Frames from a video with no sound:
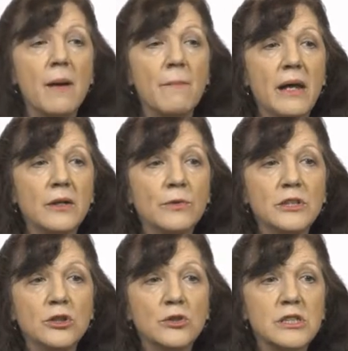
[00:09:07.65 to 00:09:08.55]
but it
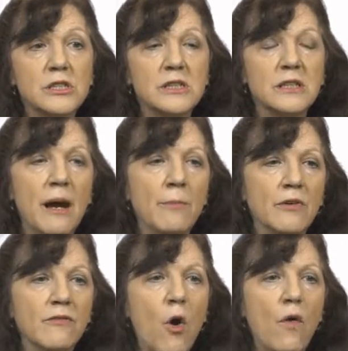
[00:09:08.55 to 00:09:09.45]
reduces the number
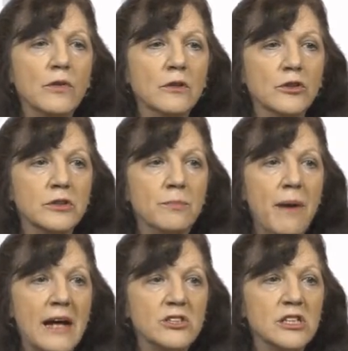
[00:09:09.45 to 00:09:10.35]
of overlooked
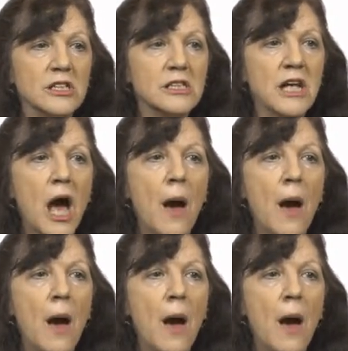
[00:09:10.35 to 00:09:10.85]
matches